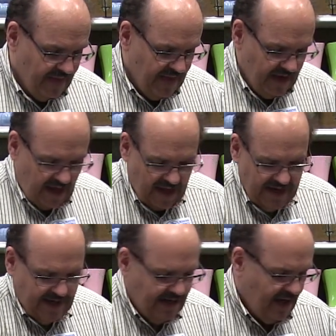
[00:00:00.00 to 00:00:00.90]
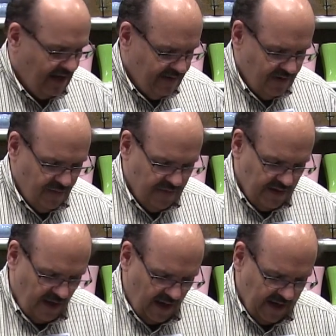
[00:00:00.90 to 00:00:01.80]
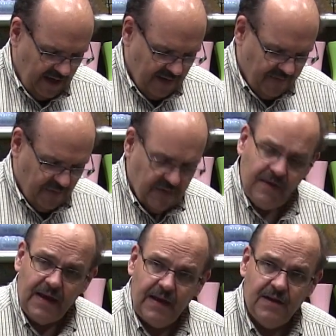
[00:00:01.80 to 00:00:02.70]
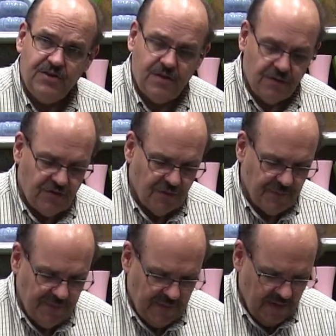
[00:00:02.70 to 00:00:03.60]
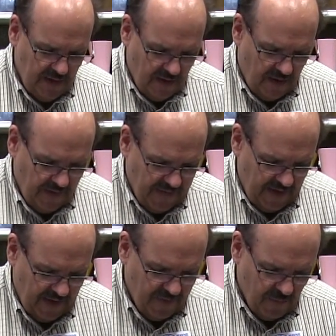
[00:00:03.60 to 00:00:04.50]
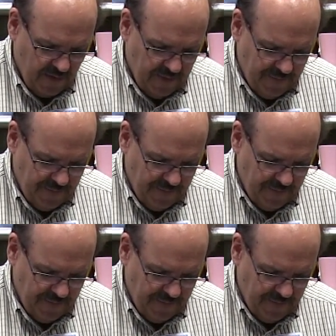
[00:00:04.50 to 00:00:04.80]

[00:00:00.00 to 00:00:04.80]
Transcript: than I did not do the knotting at first like I showed you on the other one.